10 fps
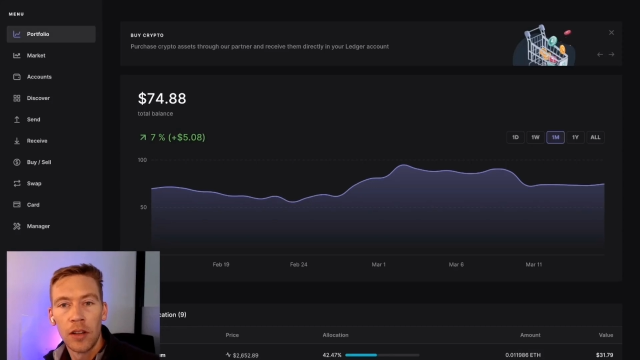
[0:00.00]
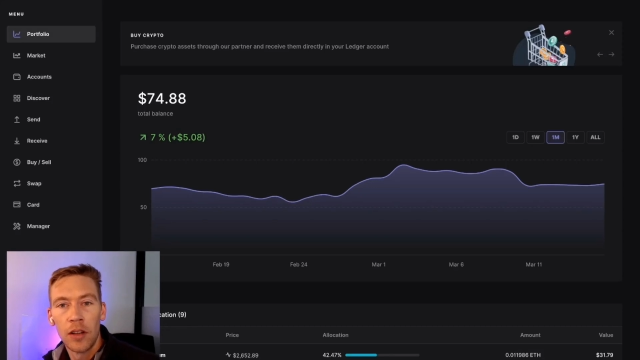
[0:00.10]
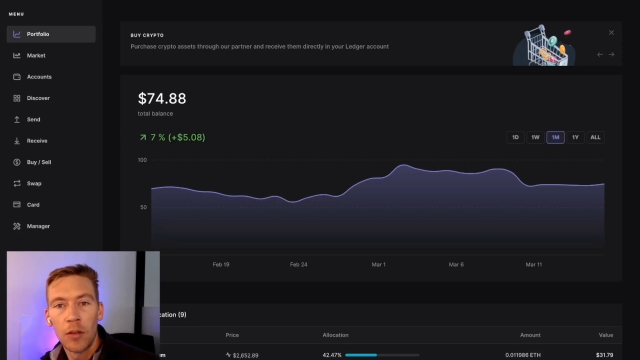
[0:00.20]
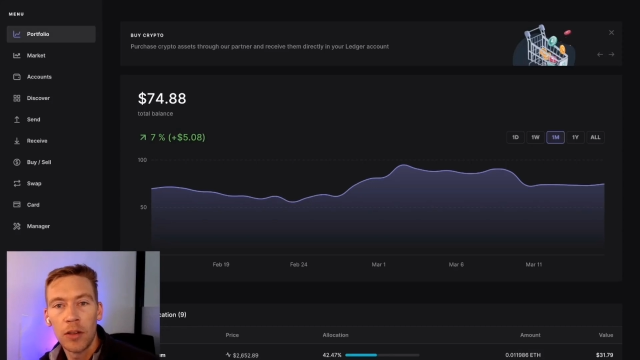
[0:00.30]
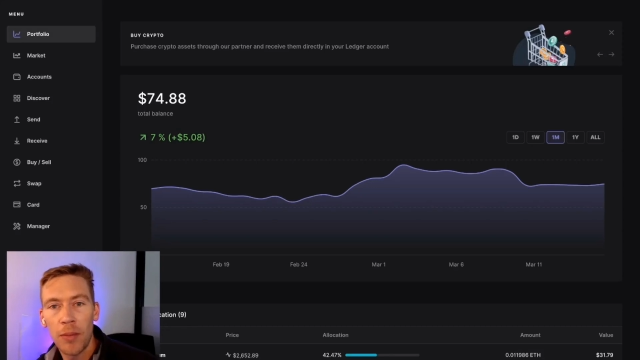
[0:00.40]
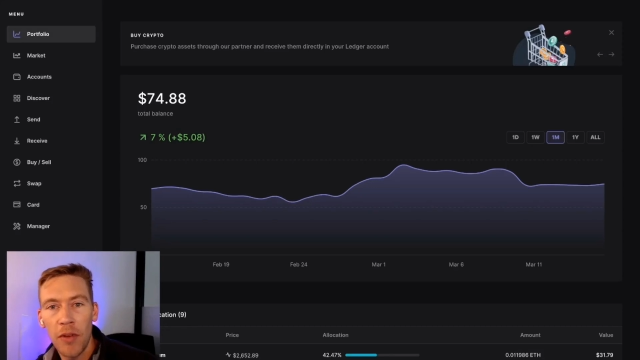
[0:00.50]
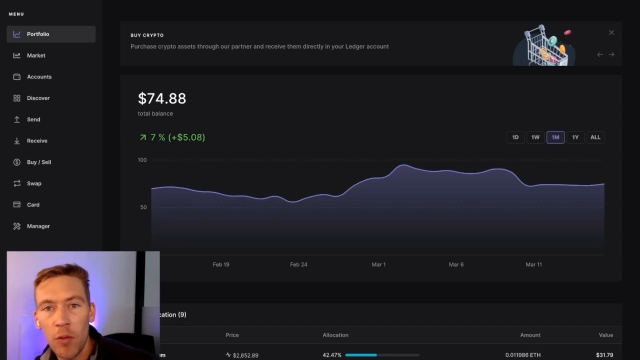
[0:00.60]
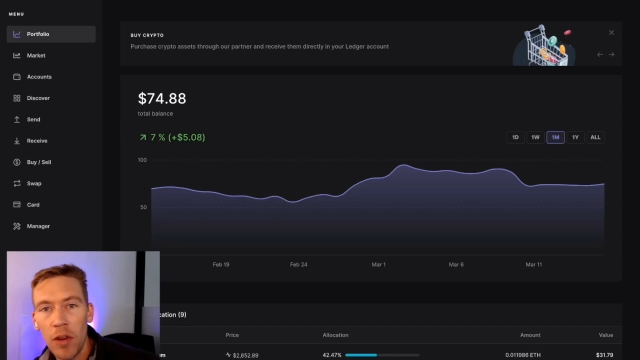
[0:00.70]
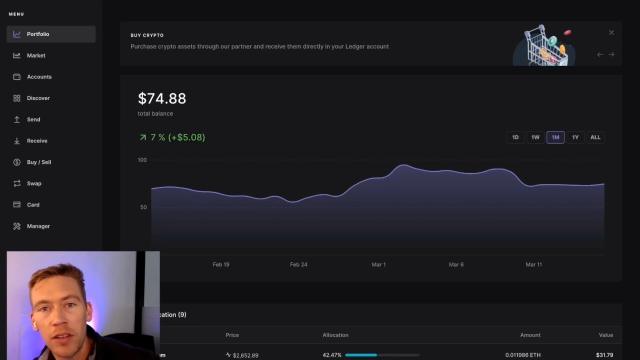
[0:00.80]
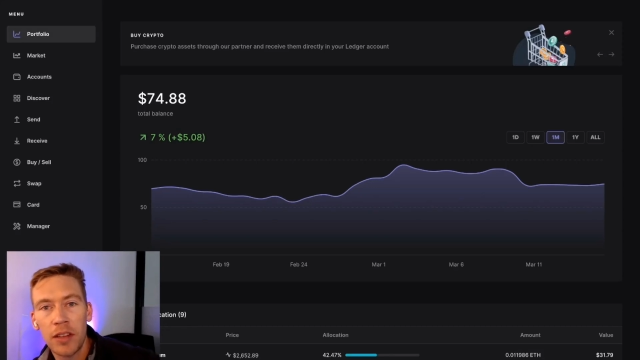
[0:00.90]
What's up
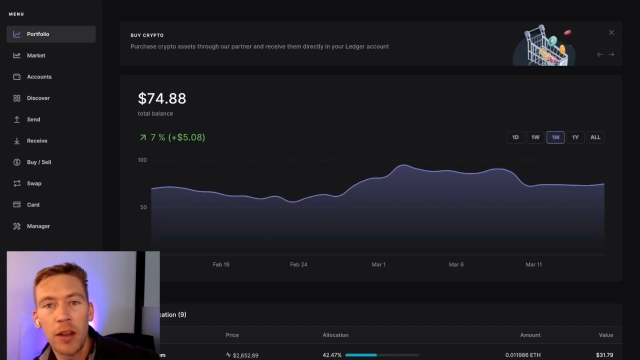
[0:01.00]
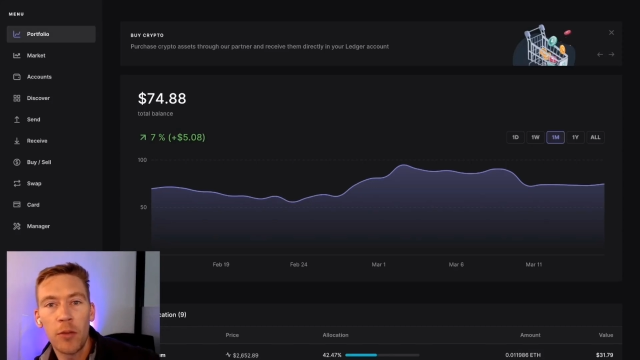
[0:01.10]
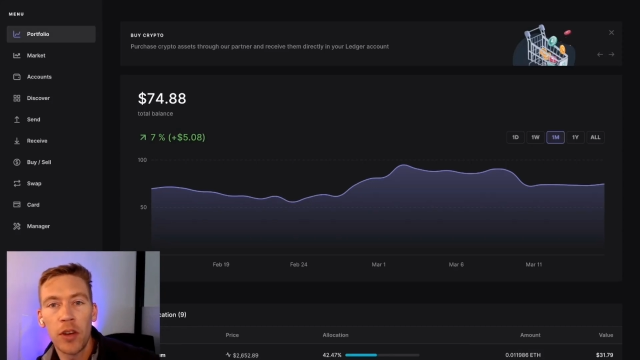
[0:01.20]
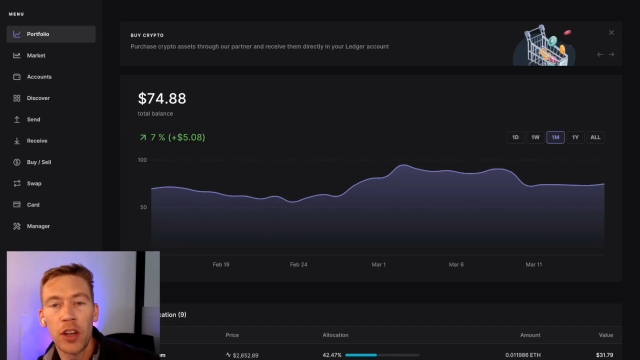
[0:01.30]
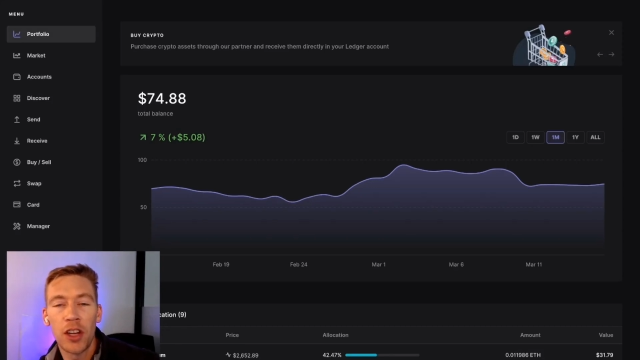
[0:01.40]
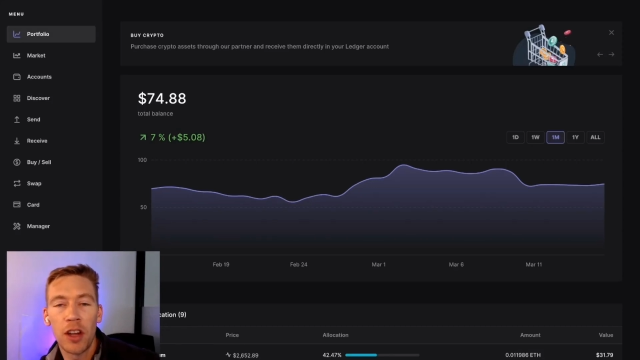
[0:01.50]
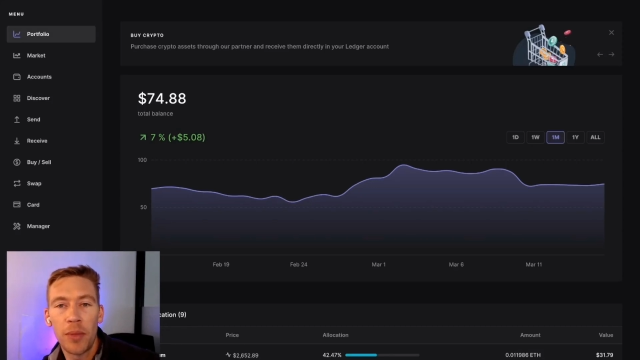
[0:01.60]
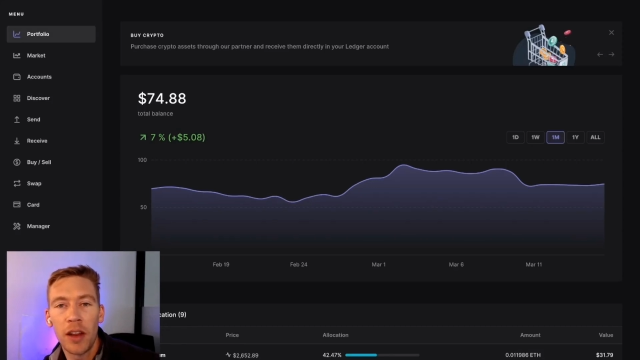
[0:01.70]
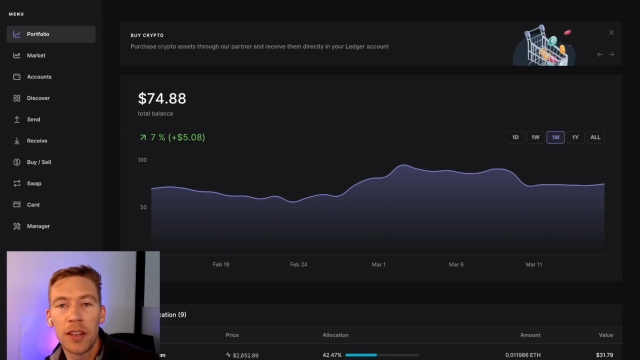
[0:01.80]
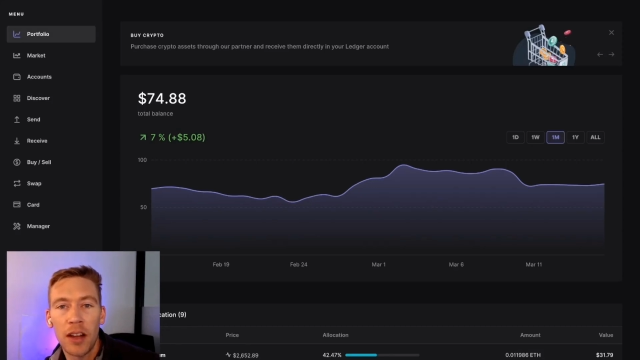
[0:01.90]
everyone? Today we're going to jump
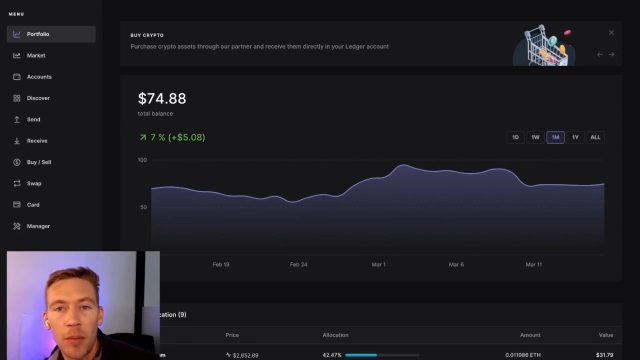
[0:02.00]
in and talk